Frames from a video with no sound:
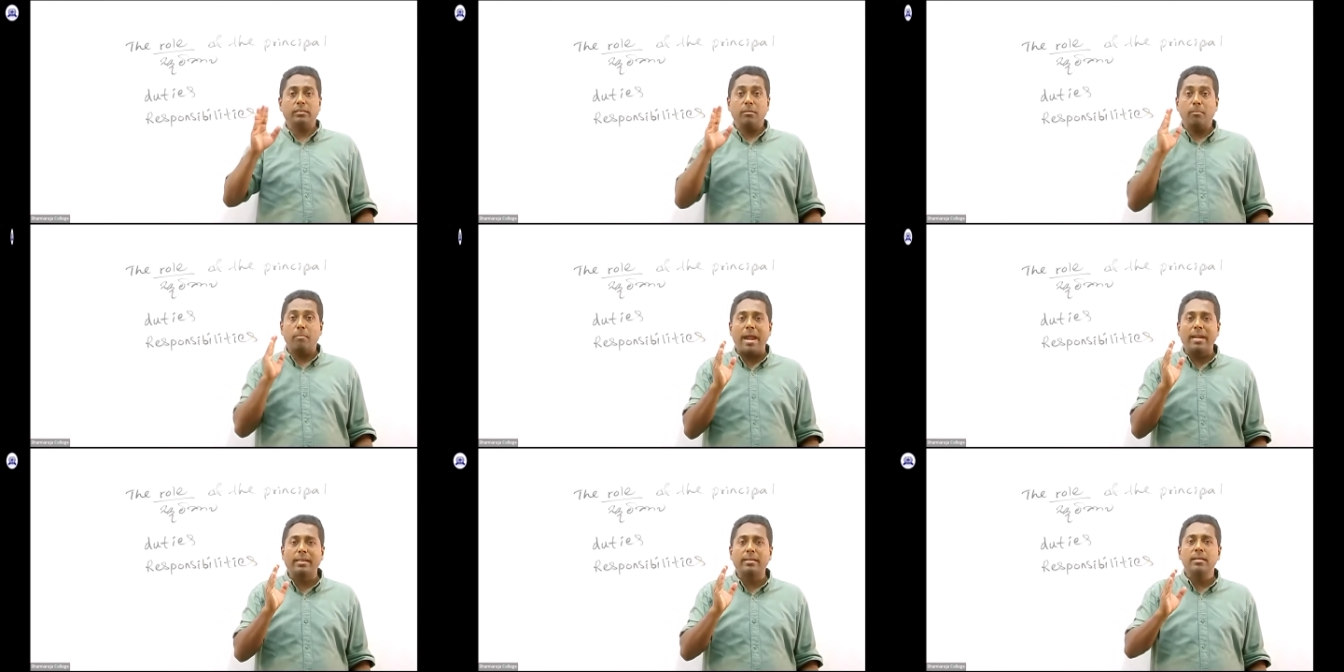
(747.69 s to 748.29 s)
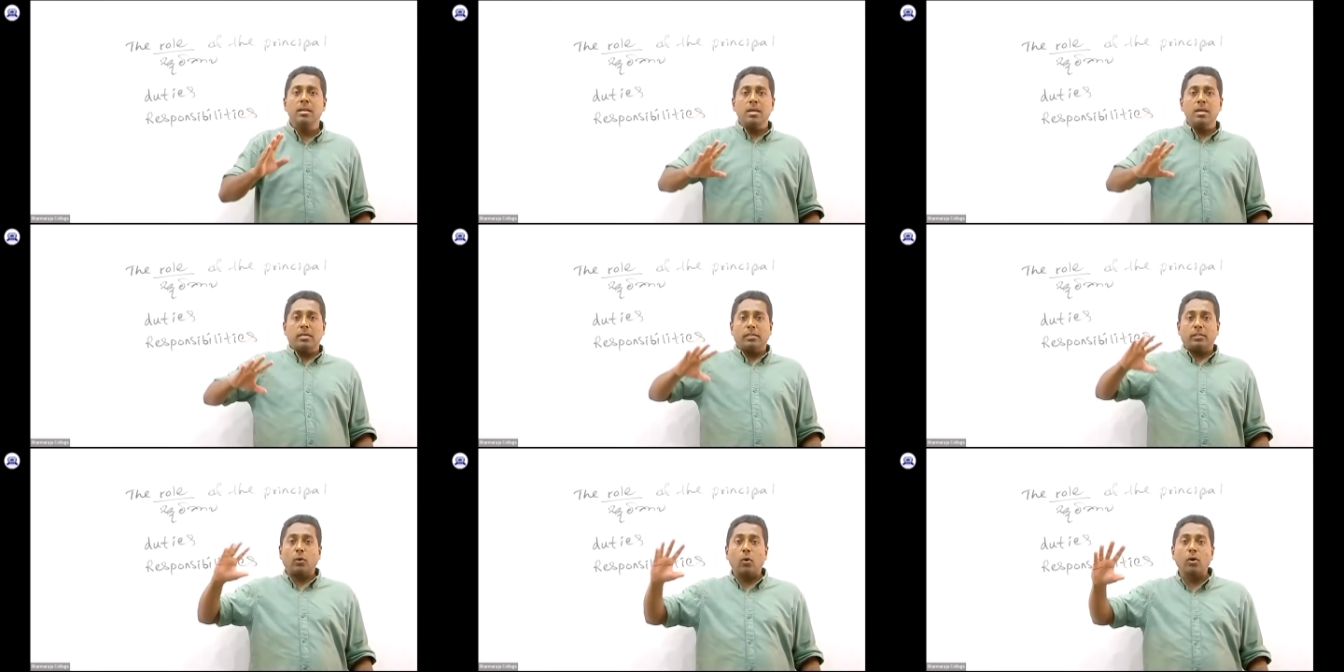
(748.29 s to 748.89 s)
but
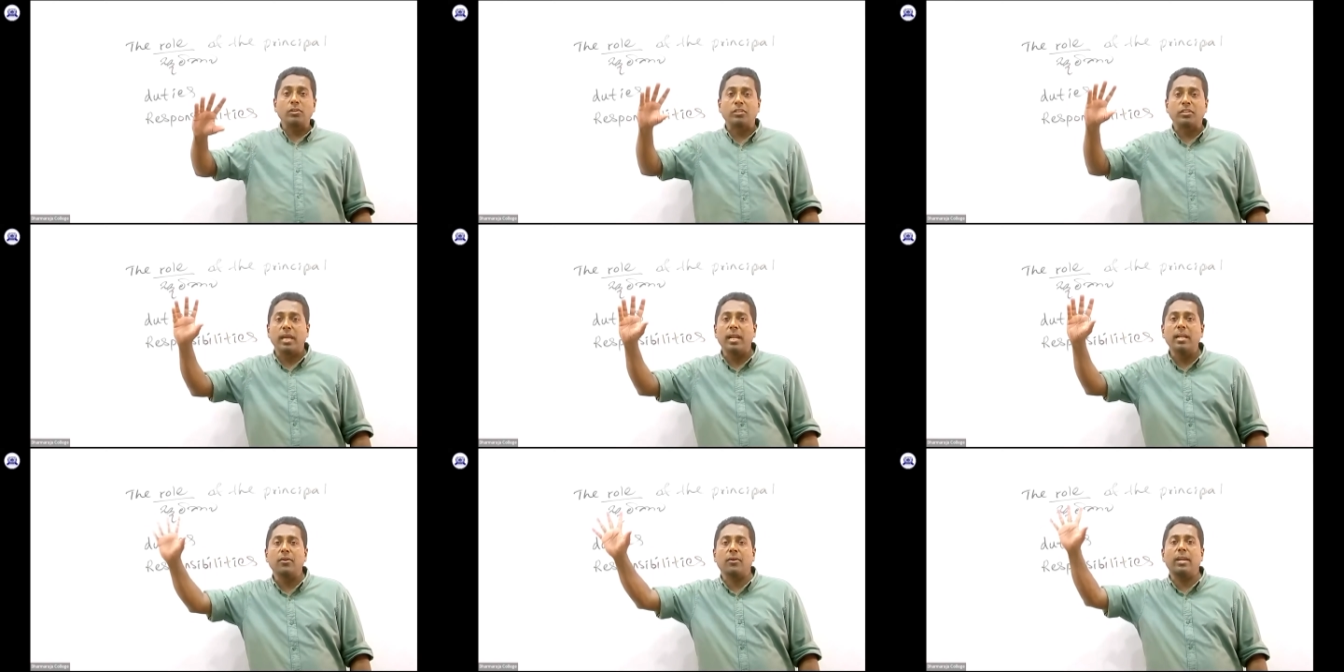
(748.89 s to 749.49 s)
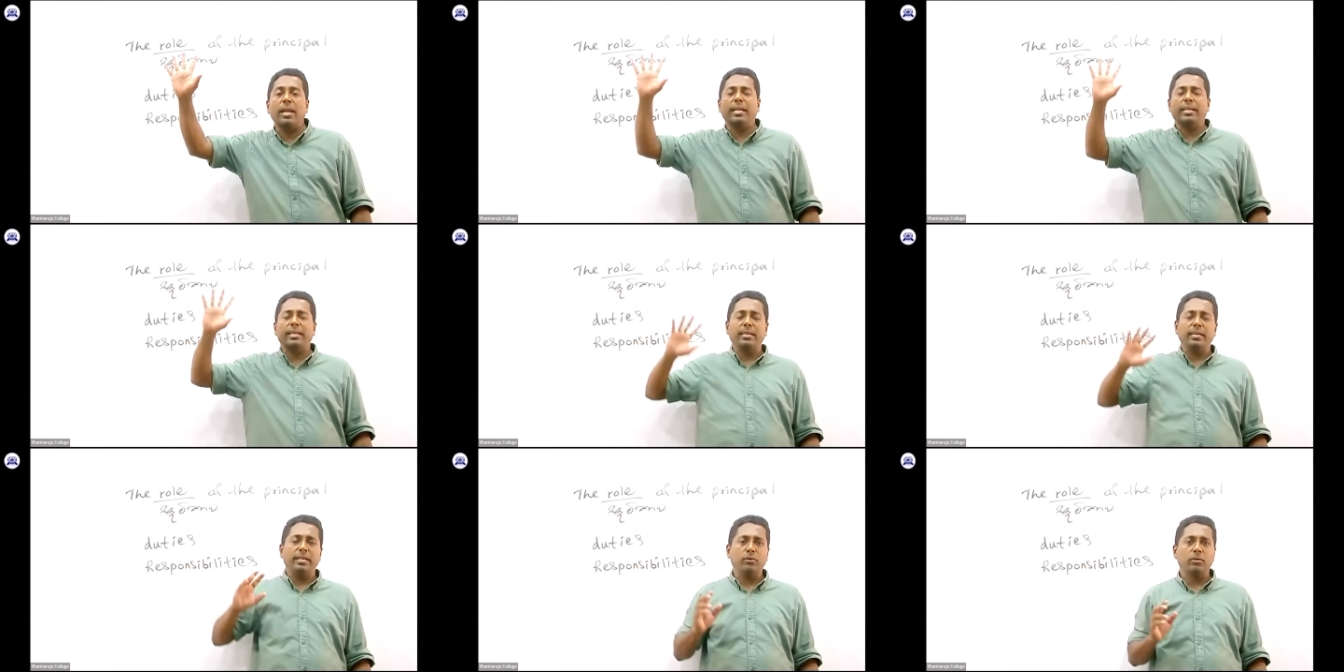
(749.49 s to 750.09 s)
social related
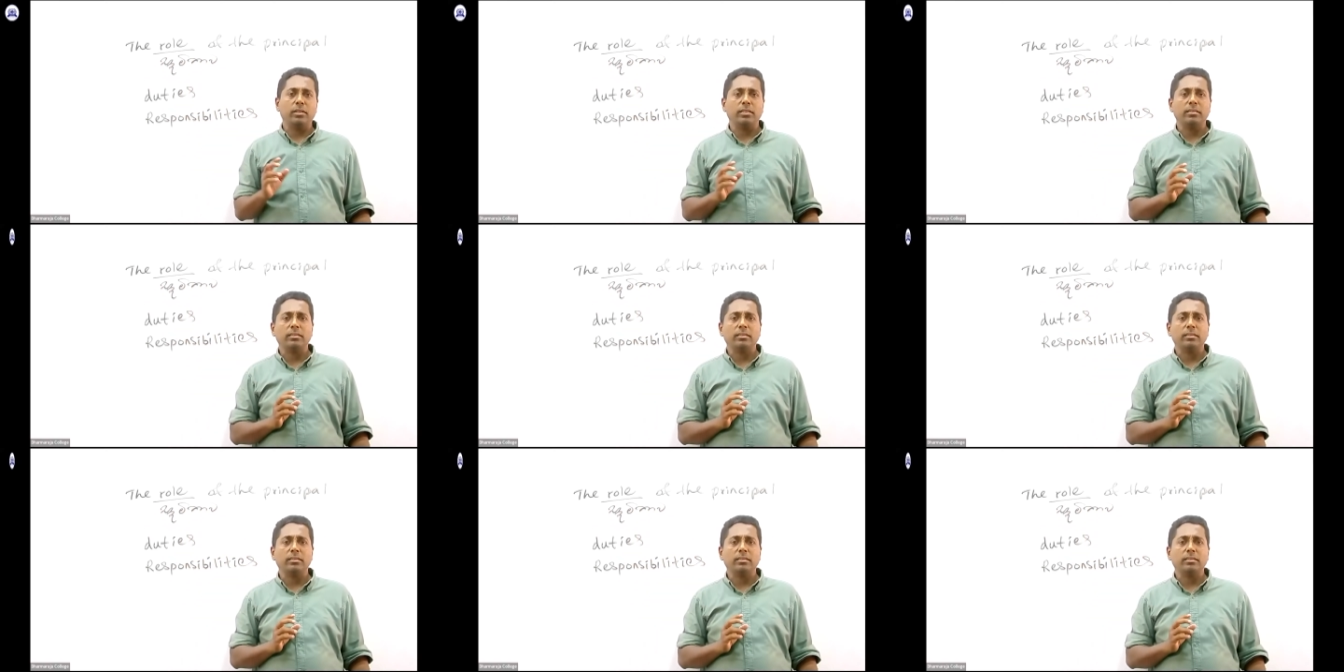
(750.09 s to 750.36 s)
duty.